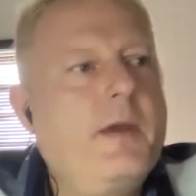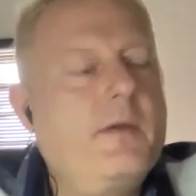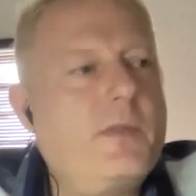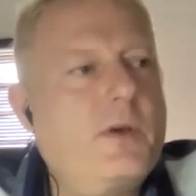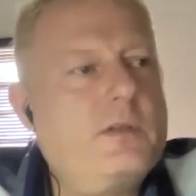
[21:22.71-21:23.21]

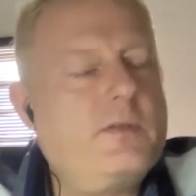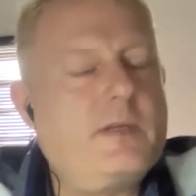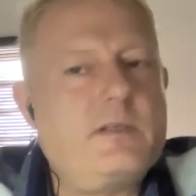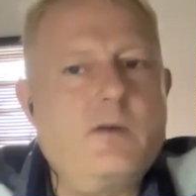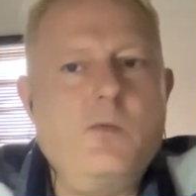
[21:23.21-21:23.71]
for those of
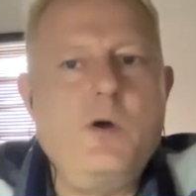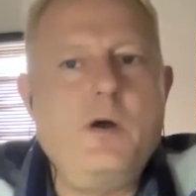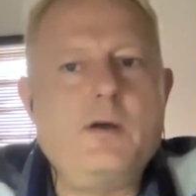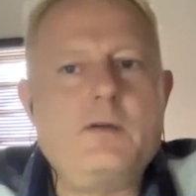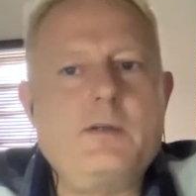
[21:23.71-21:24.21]
us that
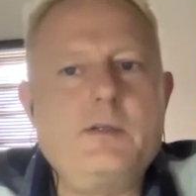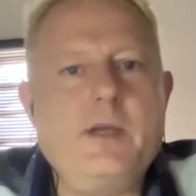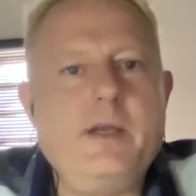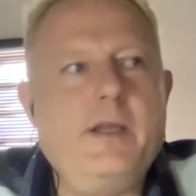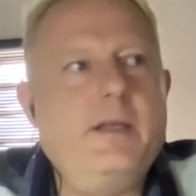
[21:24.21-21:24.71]
work
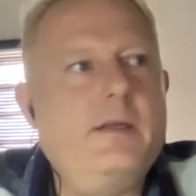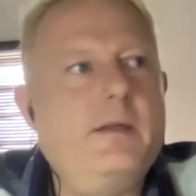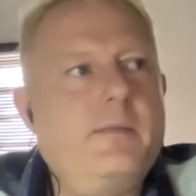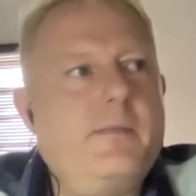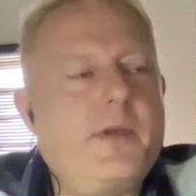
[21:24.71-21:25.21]

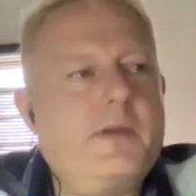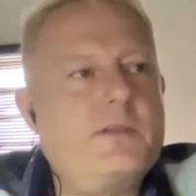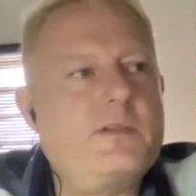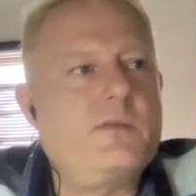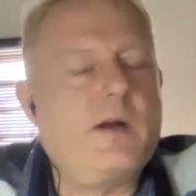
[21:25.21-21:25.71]
in and
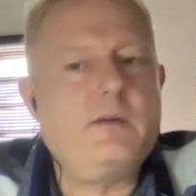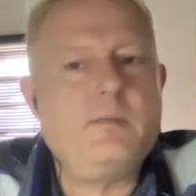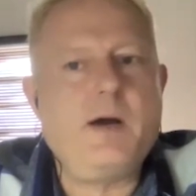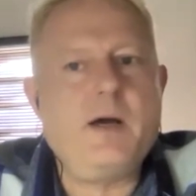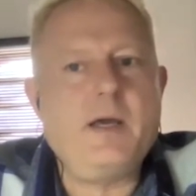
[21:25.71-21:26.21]

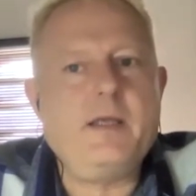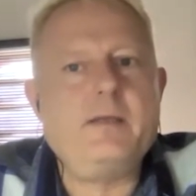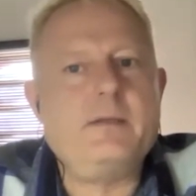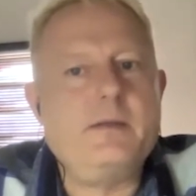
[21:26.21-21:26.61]
surrounded by